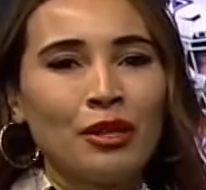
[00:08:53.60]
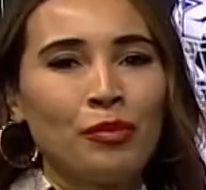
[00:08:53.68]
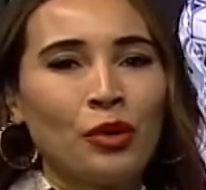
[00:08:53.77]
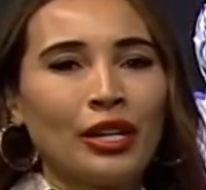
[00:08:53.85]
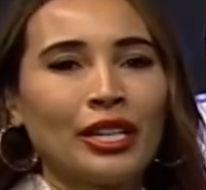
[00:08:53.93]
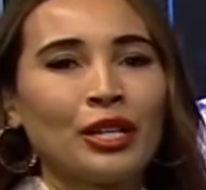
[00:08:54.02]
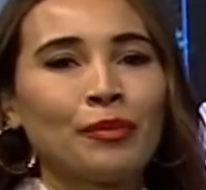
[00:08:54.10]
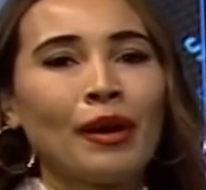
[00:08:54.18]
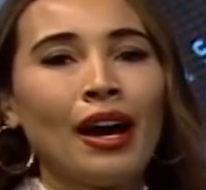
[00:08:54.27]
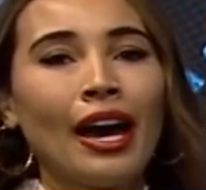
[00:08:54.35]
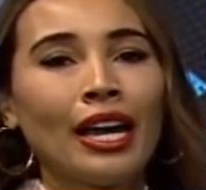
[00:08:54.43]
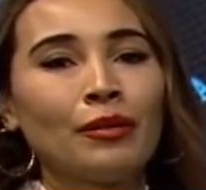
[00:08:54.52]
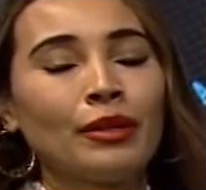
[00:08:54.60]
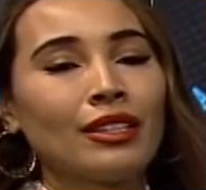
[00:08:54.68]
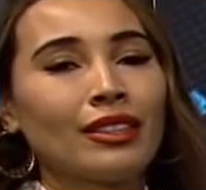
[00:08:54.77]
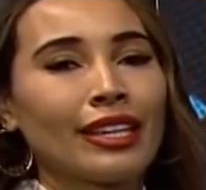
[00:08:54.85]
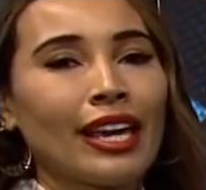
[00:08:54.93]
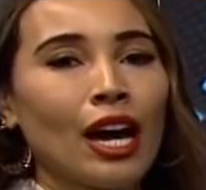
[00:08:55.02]
the board here behind me
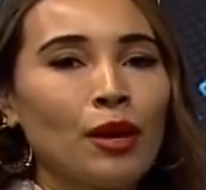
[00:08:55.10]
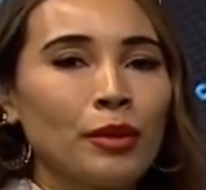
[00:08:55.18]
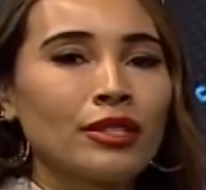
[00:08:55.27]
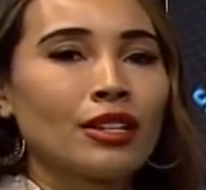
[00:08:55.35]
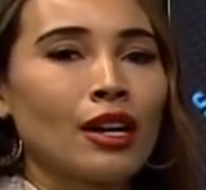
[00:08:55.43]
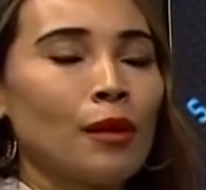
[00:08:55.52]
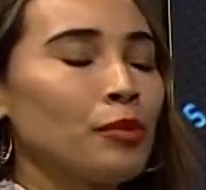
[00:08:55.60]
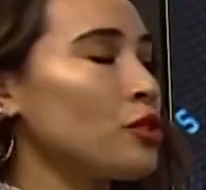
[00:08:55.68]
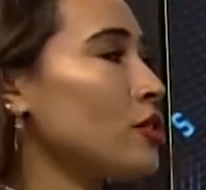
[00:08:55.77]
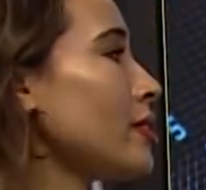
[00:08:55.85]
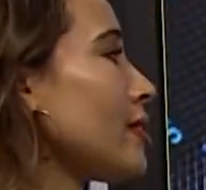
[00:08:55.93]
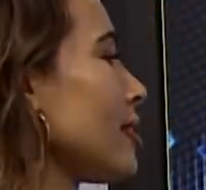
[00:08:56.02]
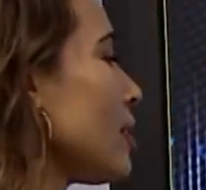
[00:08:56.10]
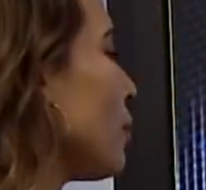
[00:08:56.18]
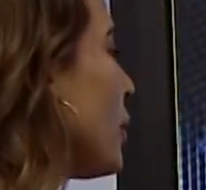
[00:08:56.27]
that the Cowboys accomplished this season.